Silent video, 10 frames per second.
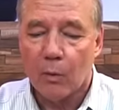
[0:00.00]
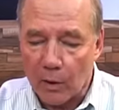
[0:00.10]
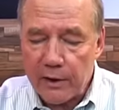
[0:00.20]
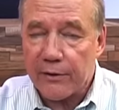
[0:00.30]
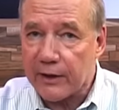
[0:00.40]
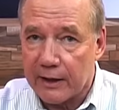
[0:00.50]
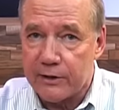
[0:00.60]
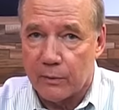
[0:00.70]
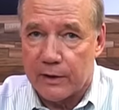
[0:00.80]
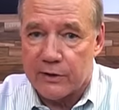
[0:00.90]
One other thing I
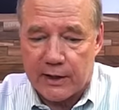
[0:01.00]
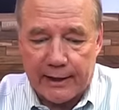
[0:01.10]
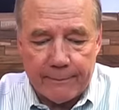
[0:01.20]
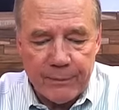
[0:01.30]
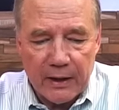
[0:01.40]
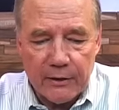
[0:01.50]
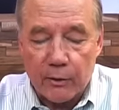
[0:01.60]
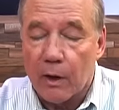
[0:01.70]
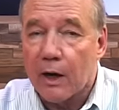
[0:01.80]
do want to say, there are